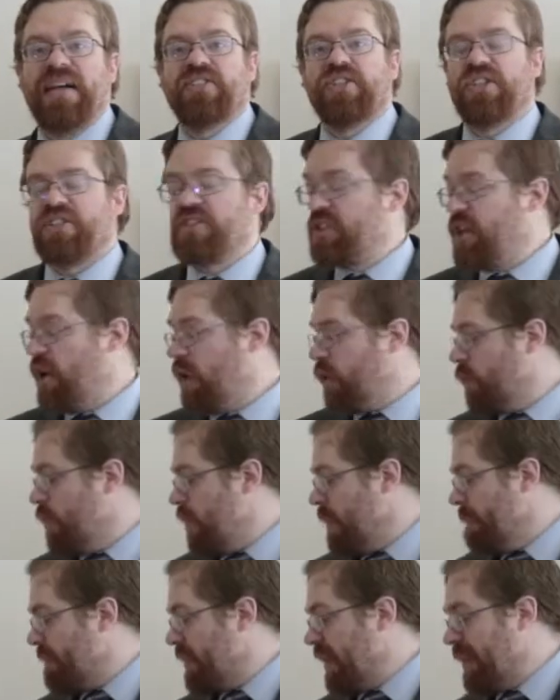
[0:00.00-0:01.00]
just know
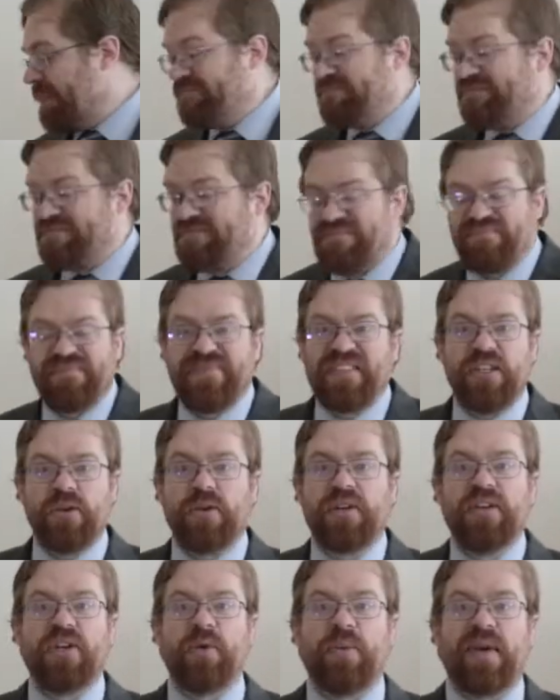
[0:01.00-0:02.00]
that you
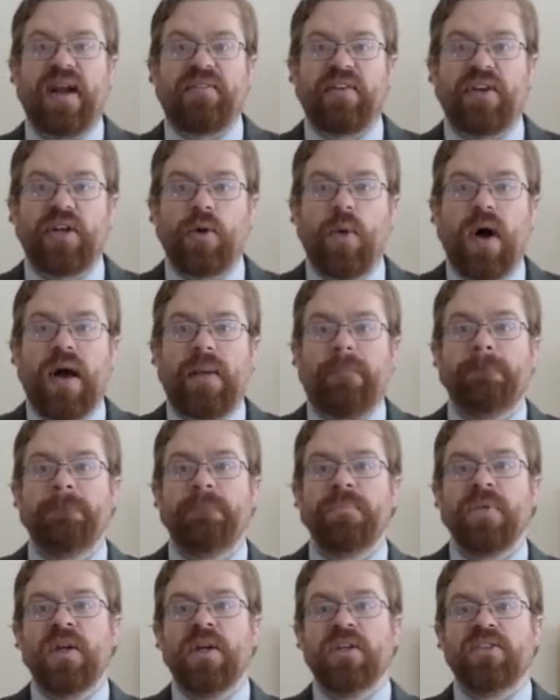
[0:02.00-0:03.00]
can do whatever you want.
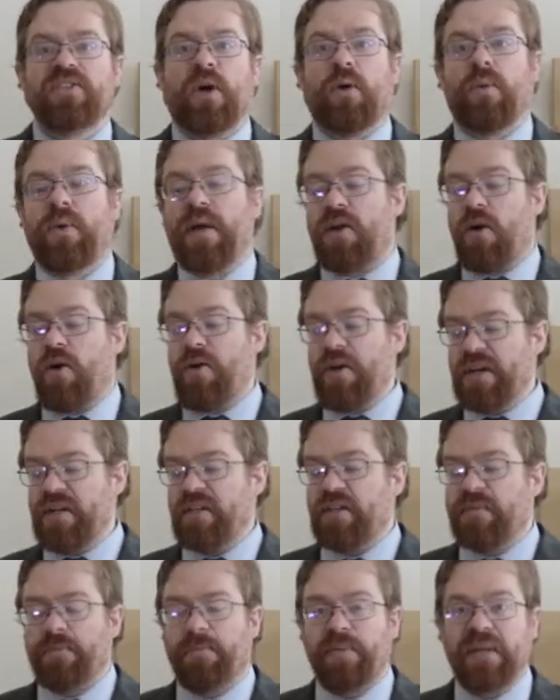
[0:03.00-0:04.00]
So in
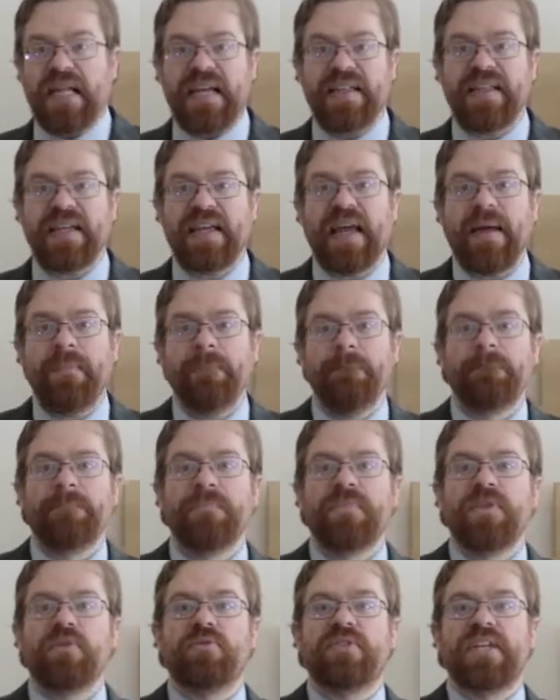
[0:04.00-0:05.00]
order to play the game,
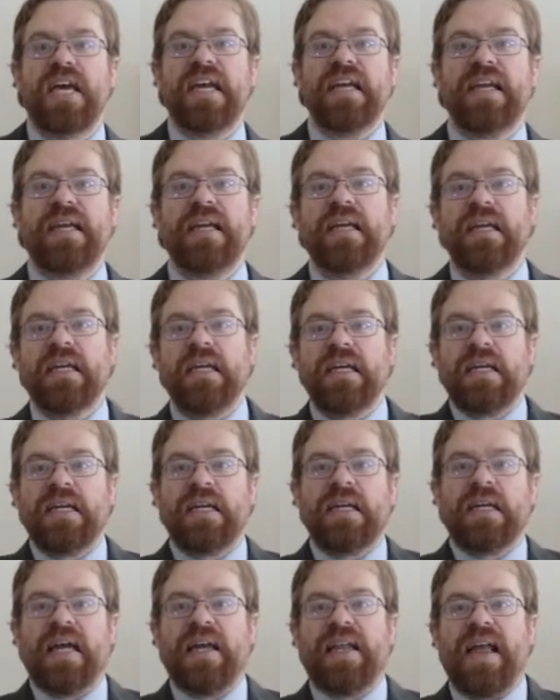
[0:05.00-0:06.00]
you take,
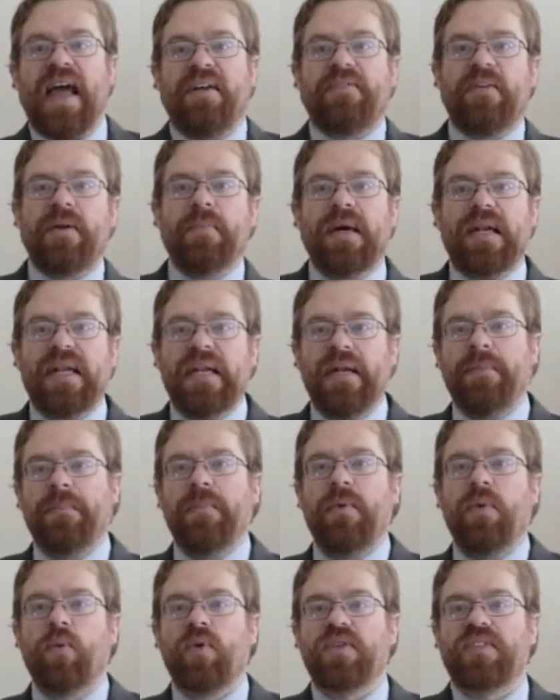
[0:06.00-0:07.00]
and everybody
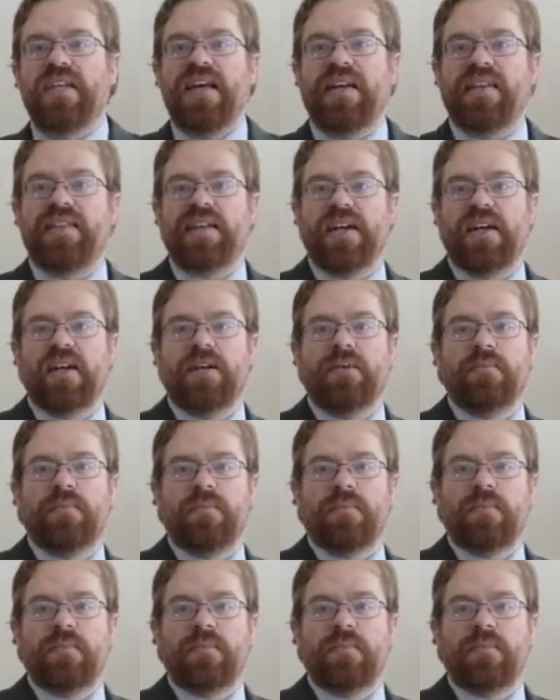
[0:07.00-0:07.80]
will take their